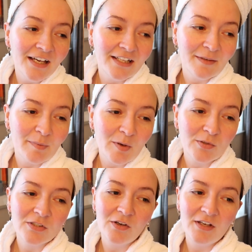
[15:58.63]
And then
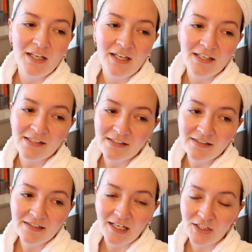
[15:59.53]
Paul's got
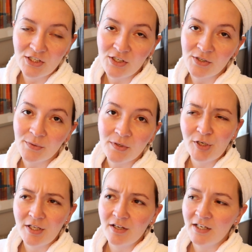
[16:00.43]
his tattoo
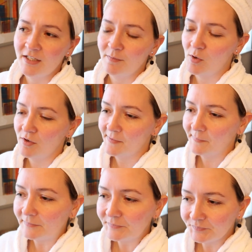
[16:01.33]
pretty early in the morning,